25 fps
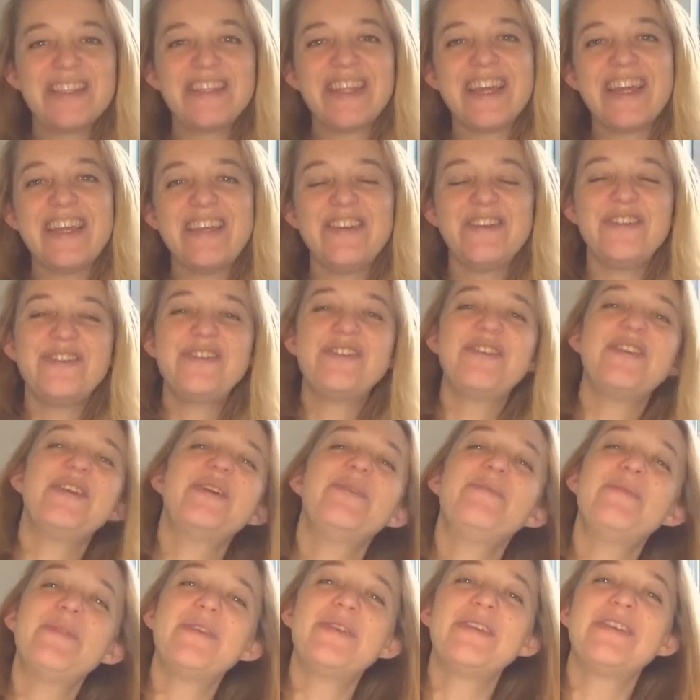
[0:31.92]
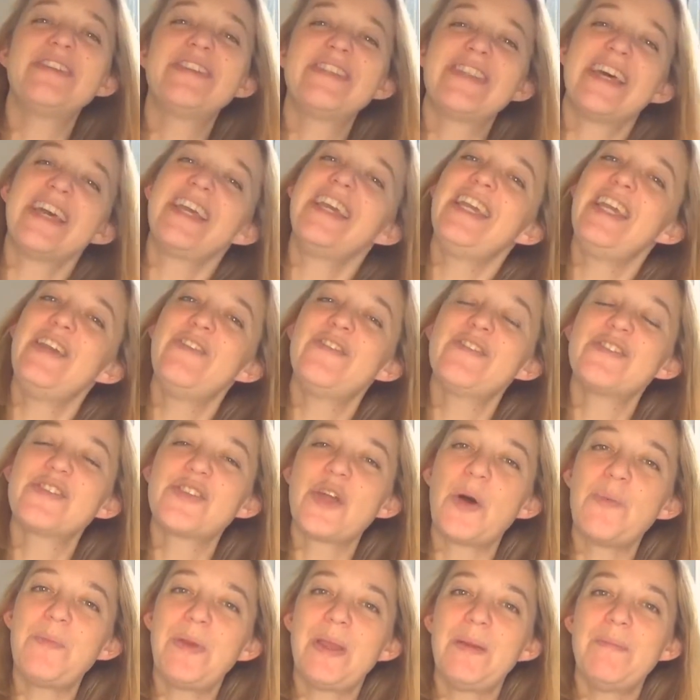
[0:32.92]
YouTubers, thank you for
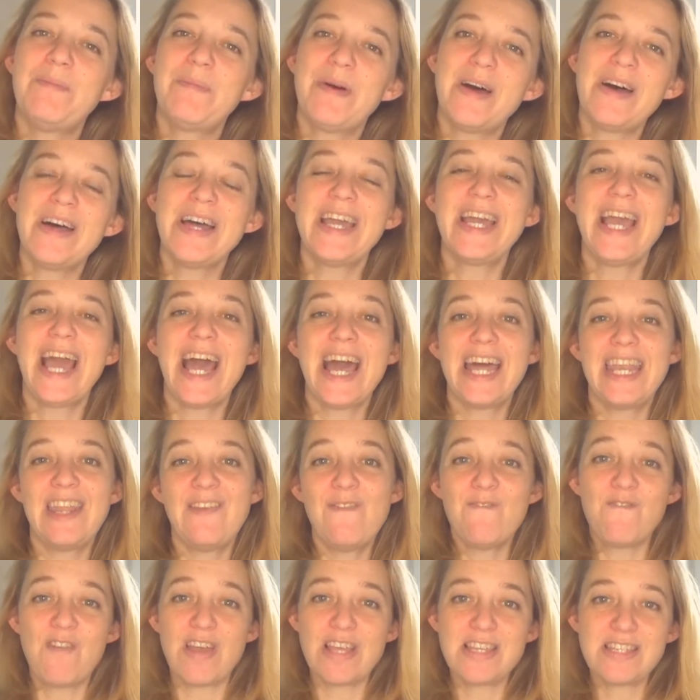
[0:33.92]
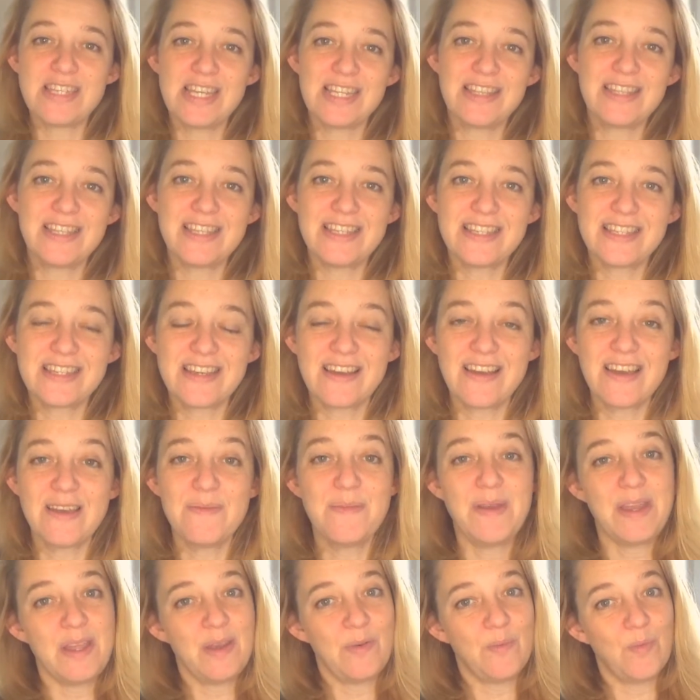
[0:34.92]
stopping by and investing this time
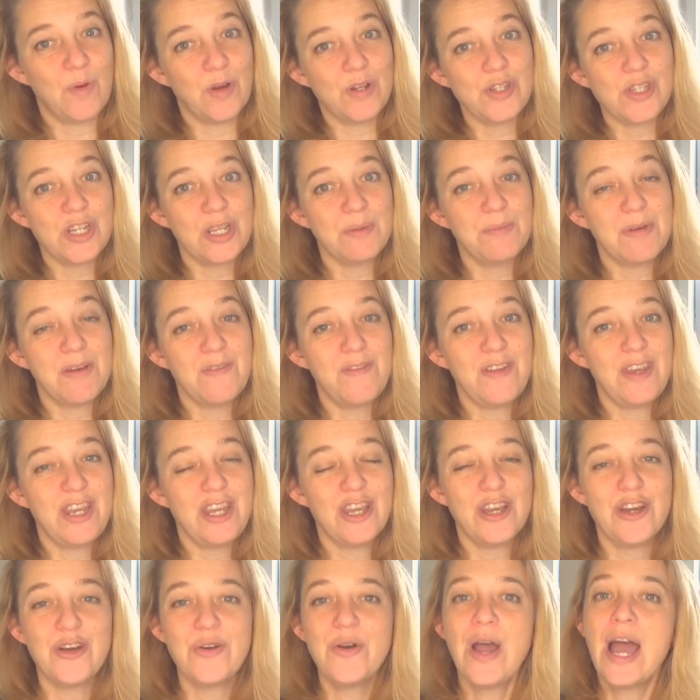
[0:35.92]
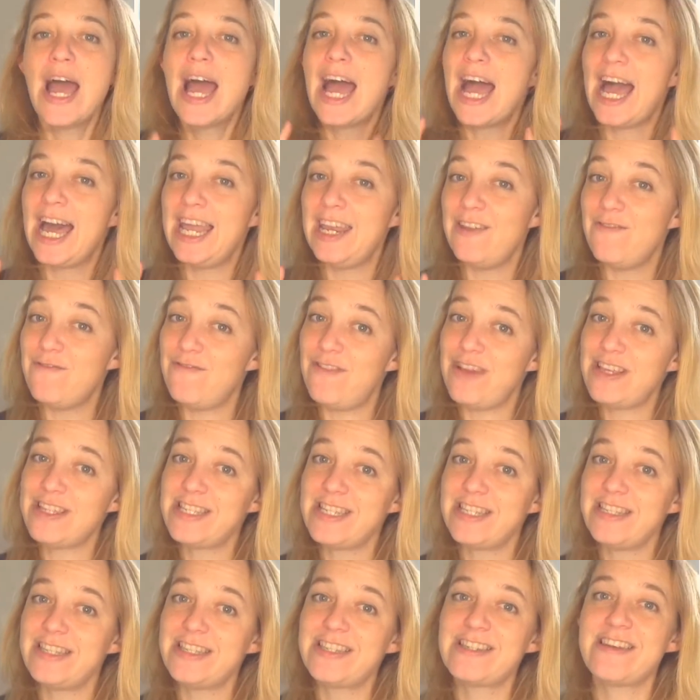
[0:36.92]
in watching my video and
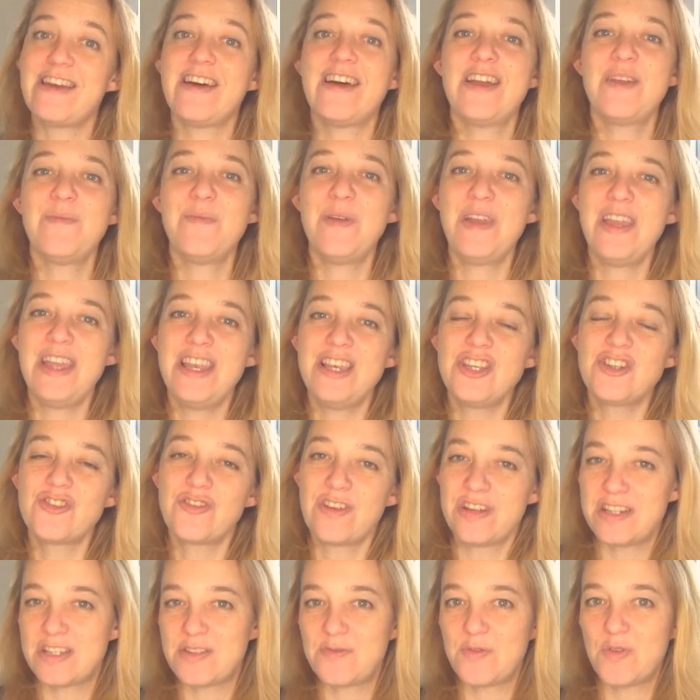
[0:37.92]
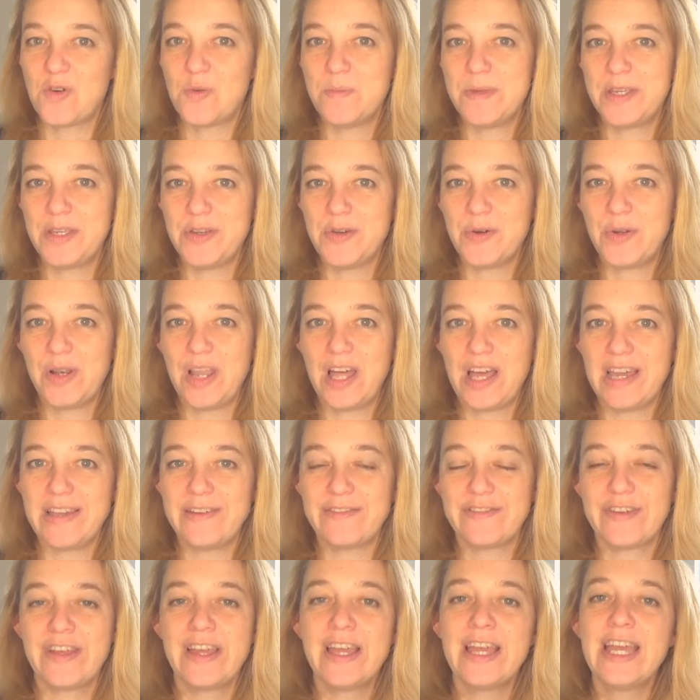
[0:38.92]
investing the time in transforming your
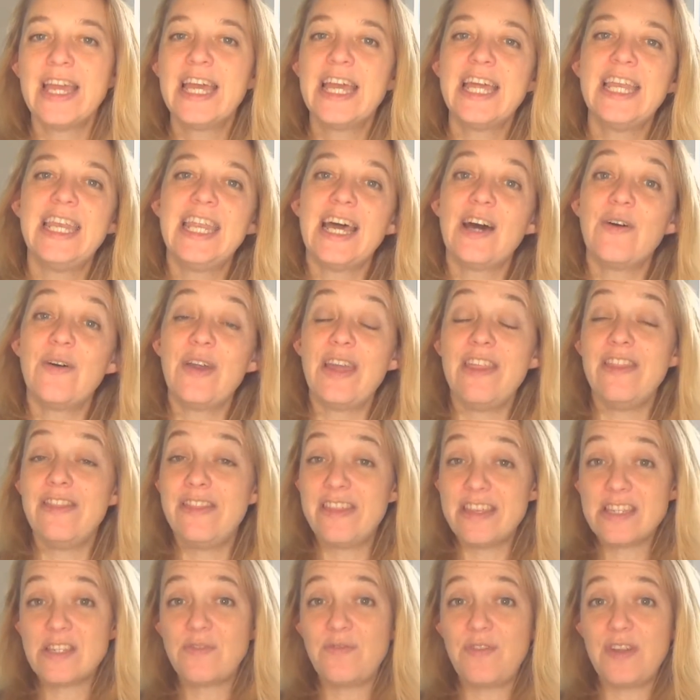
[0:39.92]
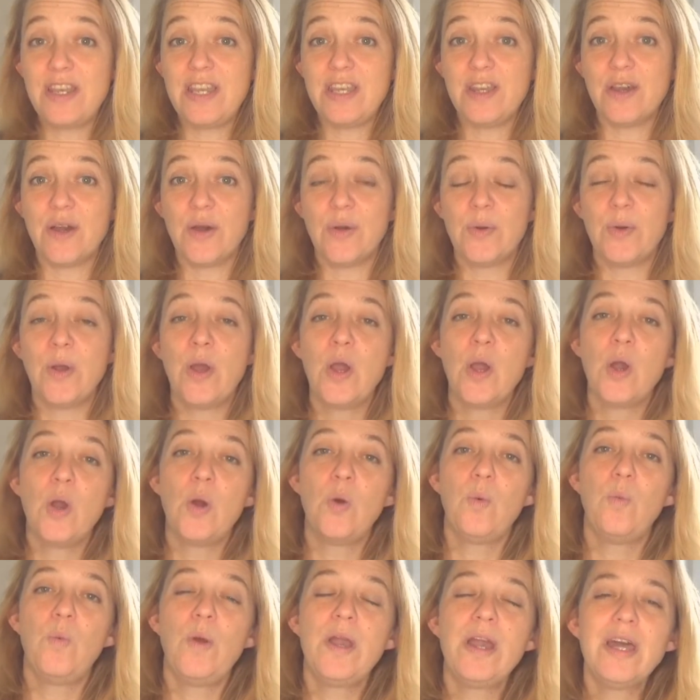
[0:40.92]
life. Now, in this video,
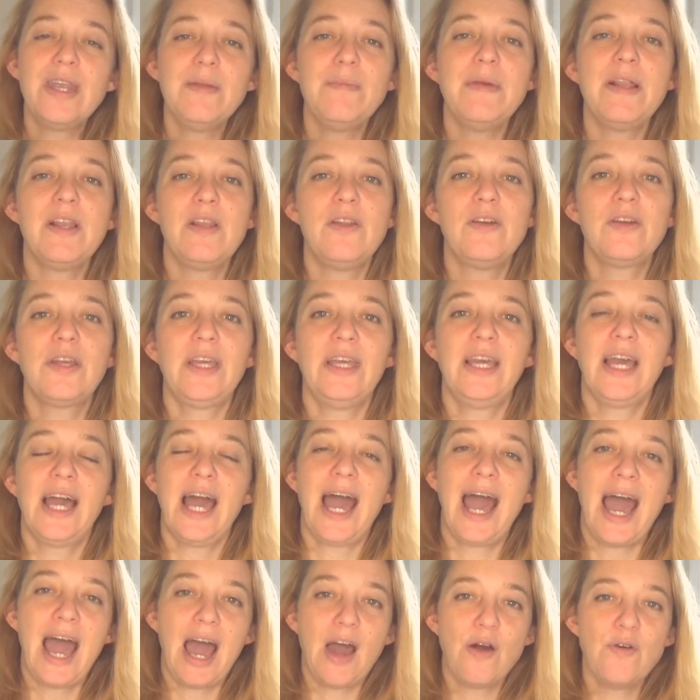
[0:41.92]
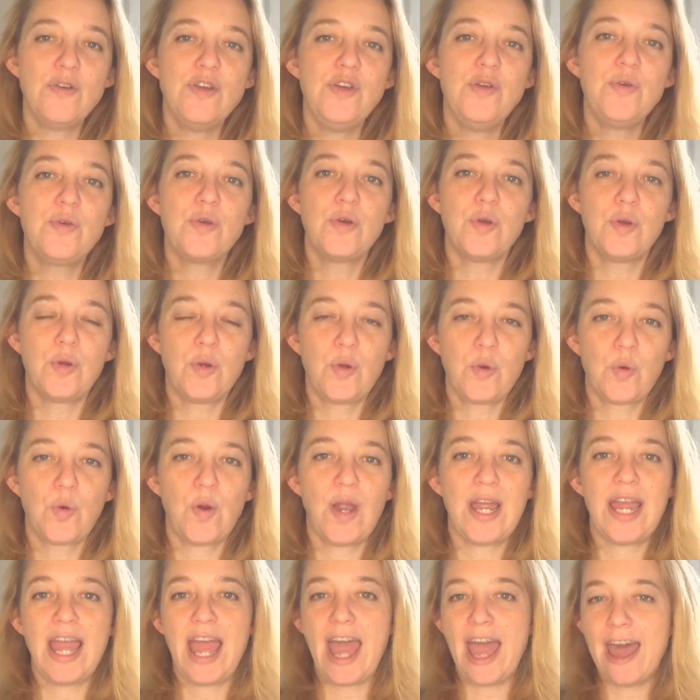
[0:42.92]
we're going to be looking at how you can
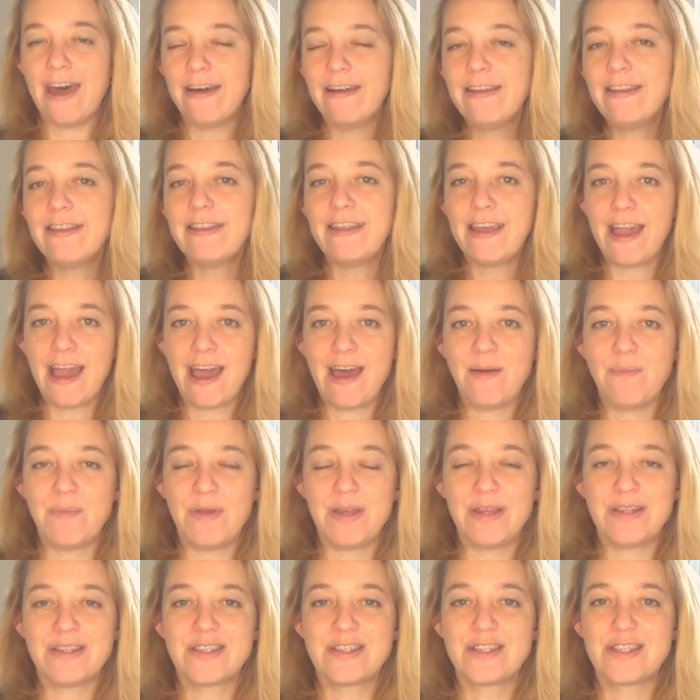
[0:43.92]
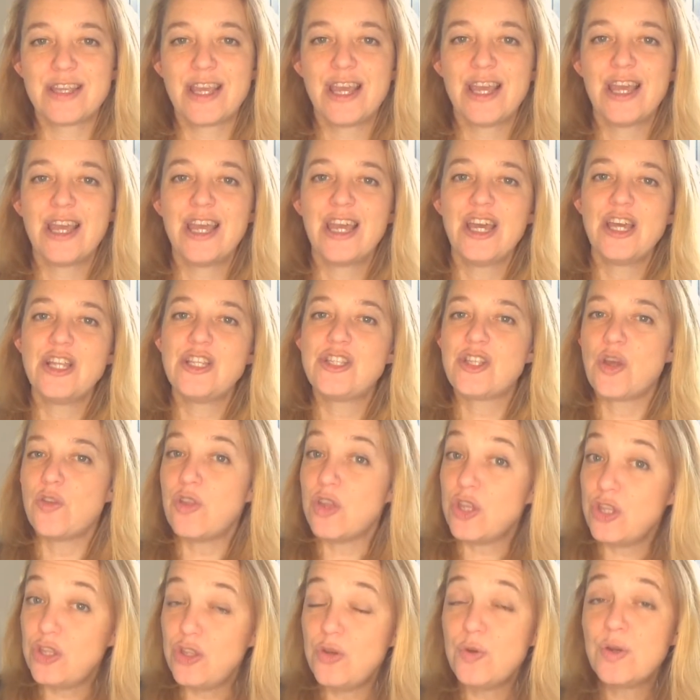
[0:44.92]
create healthy habits so that
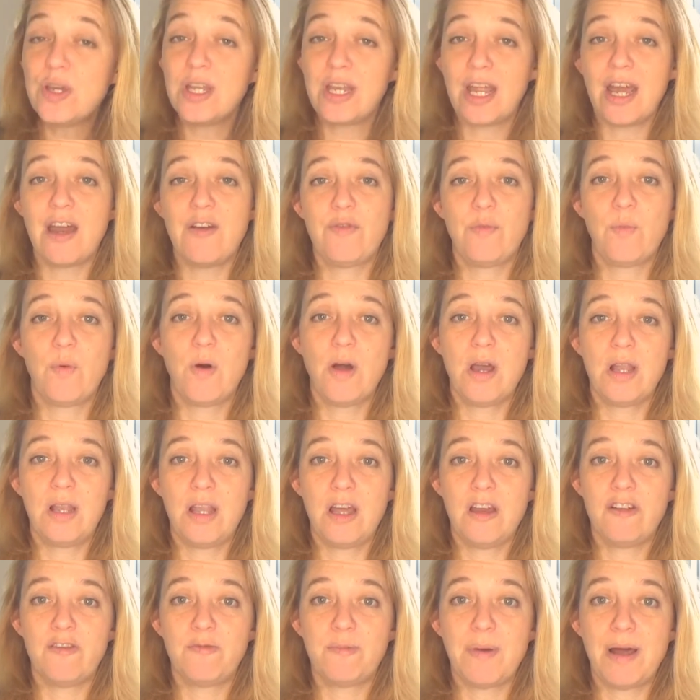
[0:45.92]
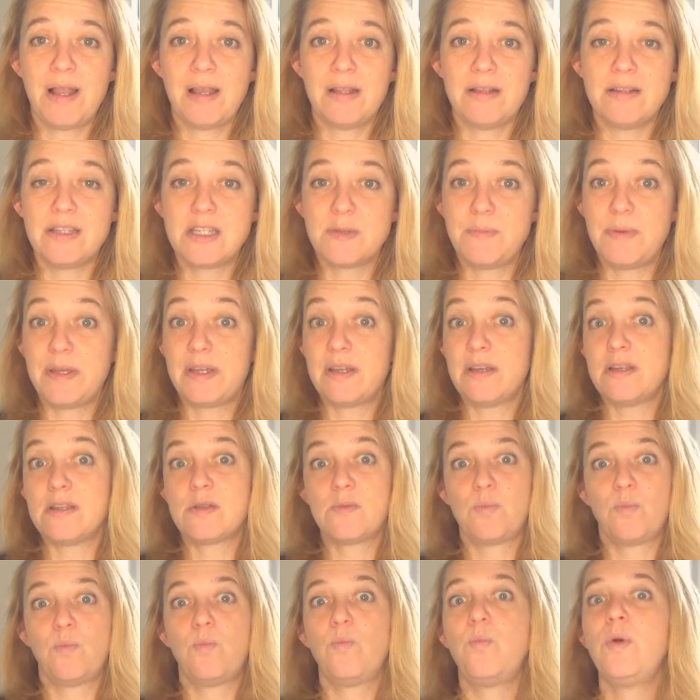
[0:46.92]
you can have work-life balance,
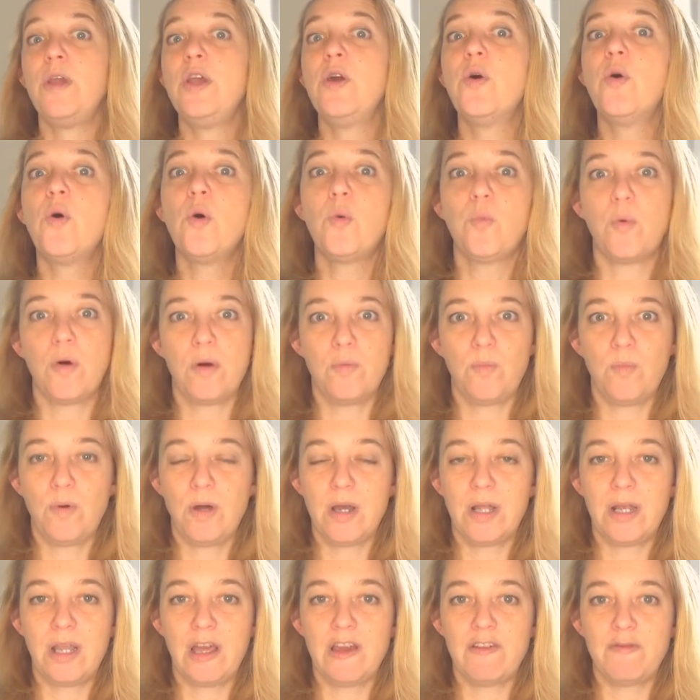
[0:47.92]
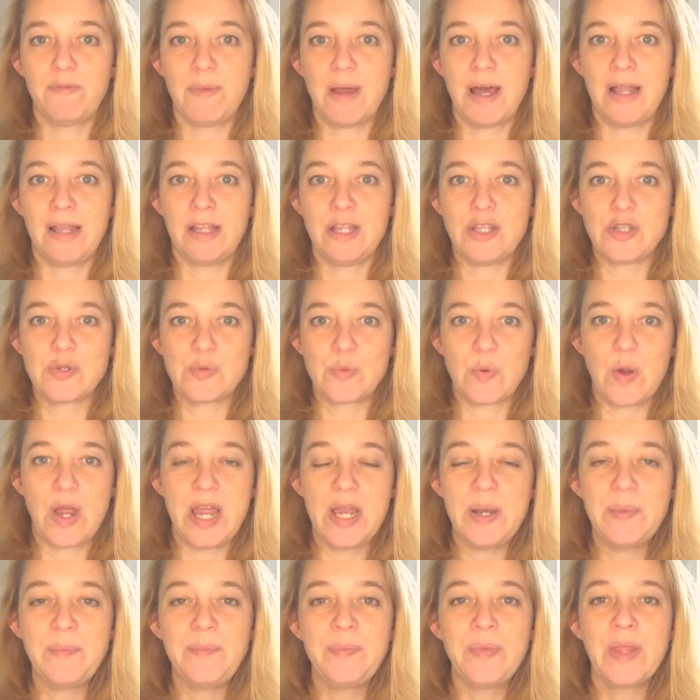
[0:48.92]
because we all want work-life balance,
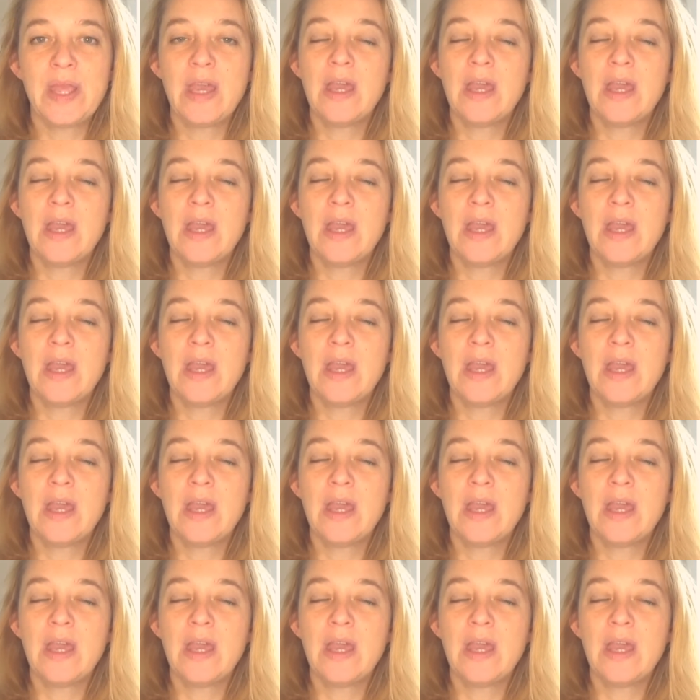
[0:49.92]
right?